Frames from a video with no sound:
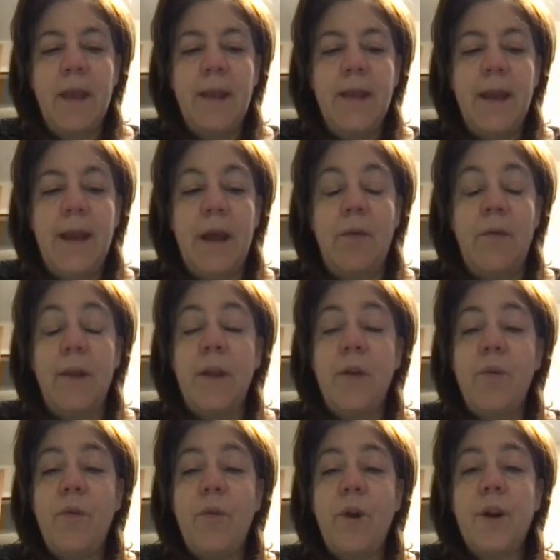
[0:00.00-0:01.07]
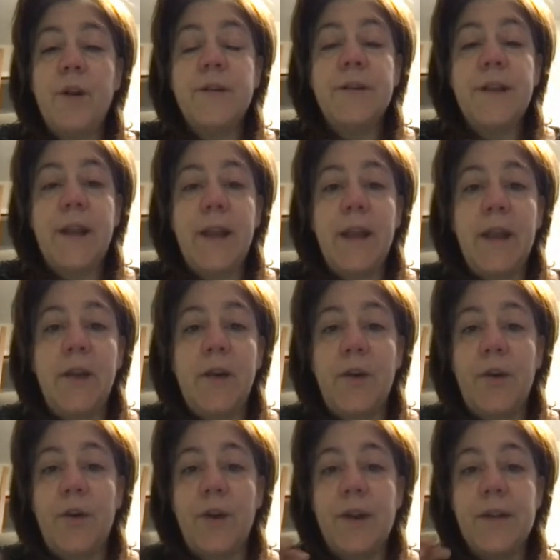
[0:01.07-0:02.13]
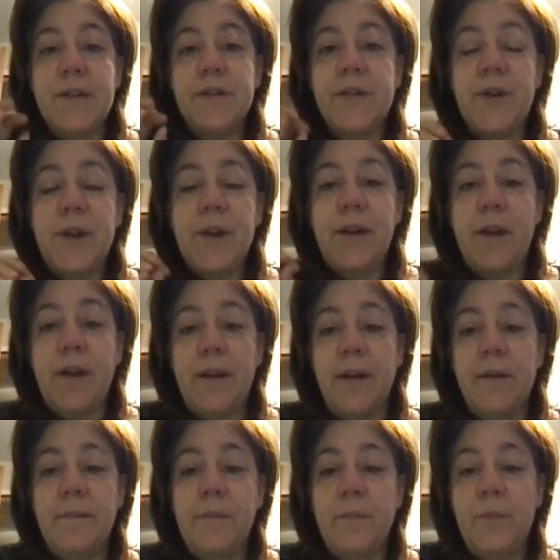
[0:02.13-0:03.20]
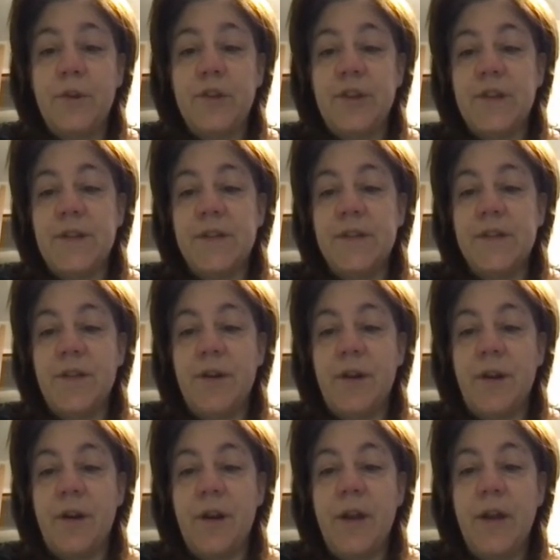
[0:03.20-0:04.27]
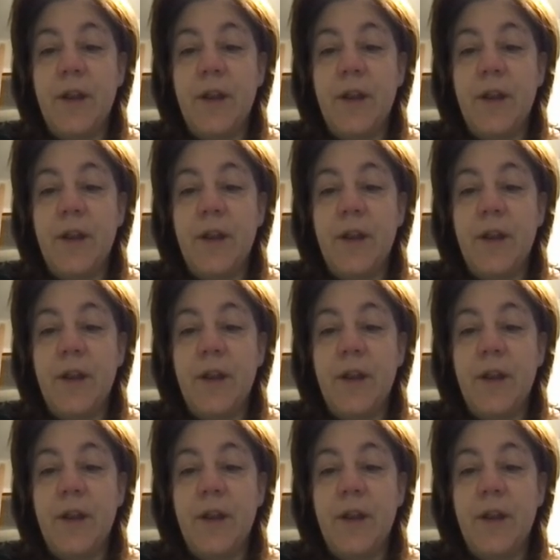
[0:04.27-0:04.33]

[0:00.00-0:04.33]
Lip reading: Now, in order to get your green screen item, which is your